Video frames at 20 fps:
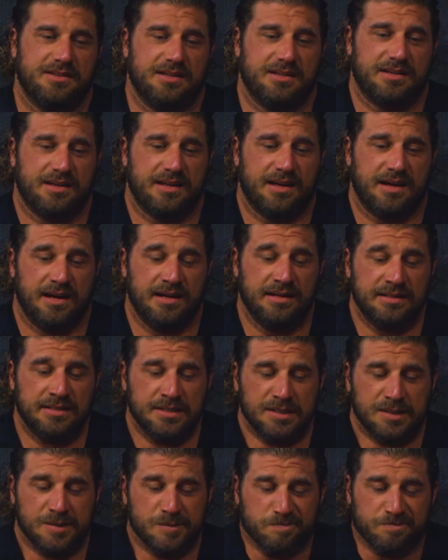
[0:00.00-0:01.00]
in
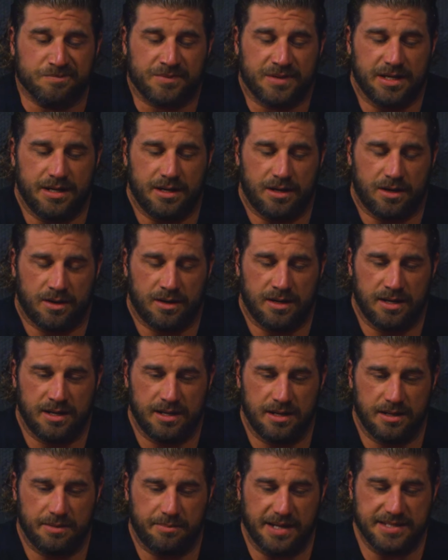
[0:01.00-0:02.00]

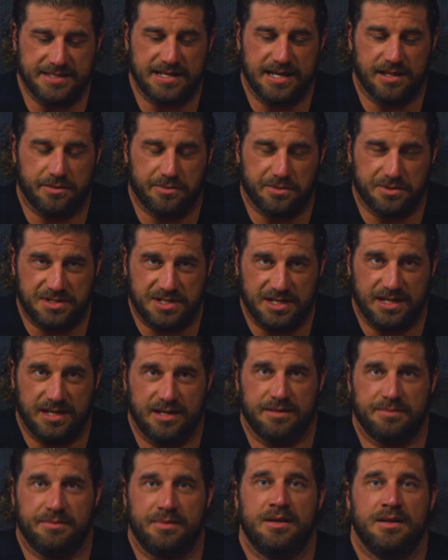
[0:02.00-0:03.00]
my daily
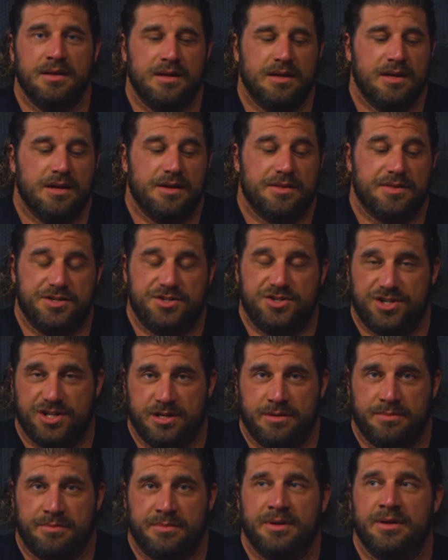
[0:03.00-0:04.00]
routine, the
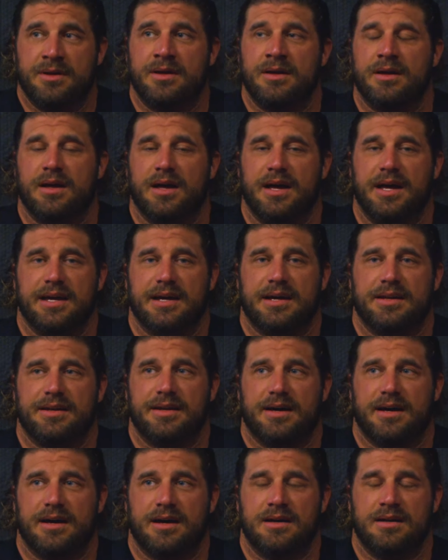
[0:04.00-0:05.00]
gym, and
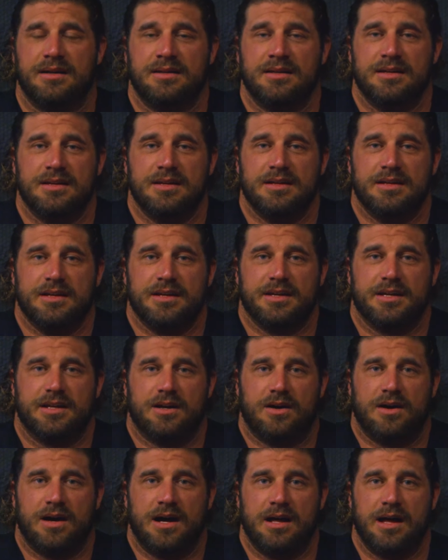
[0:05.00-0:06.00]

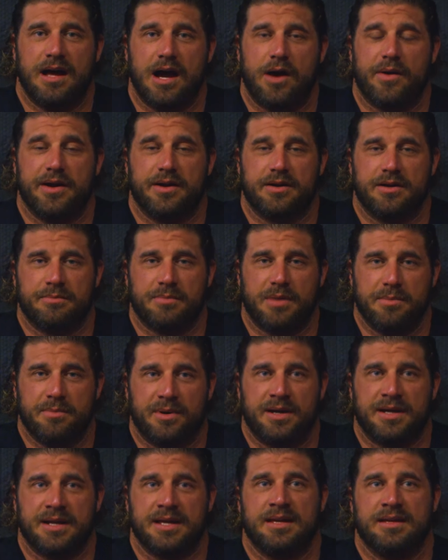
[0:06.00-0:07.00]
how I earn my
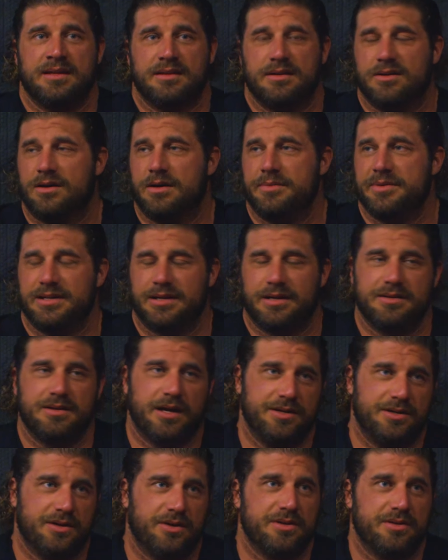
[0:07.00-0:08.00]
money.
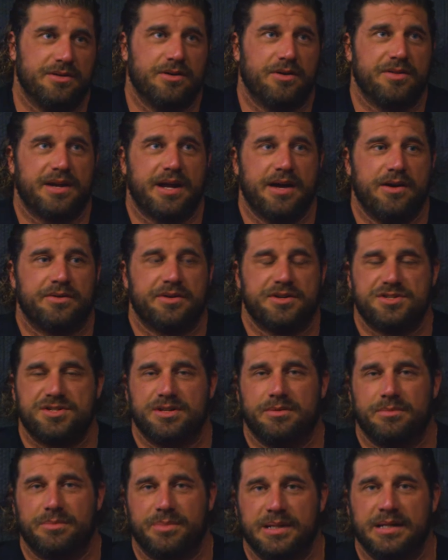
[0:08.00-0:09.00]
I know you know that I own a
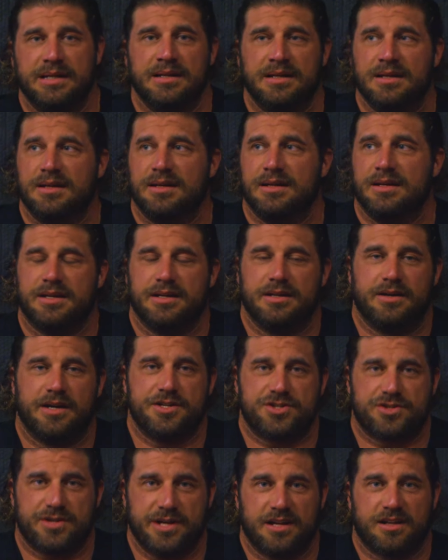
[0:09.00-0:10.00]
gym, but I
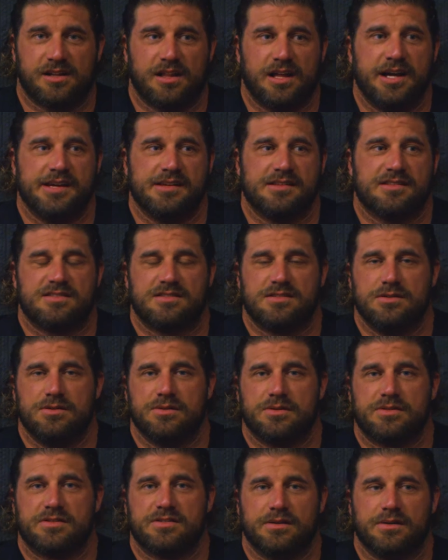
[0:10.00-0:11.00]
train clients
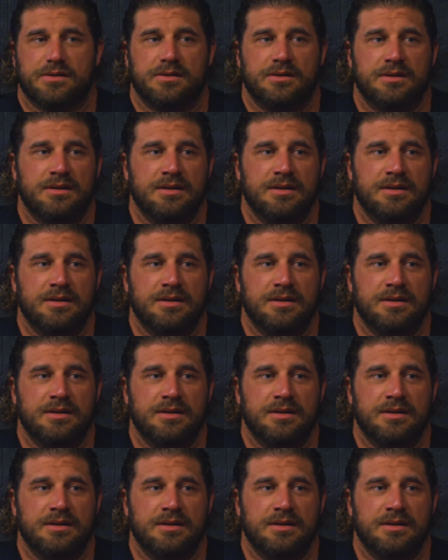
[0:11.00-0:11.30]
too, so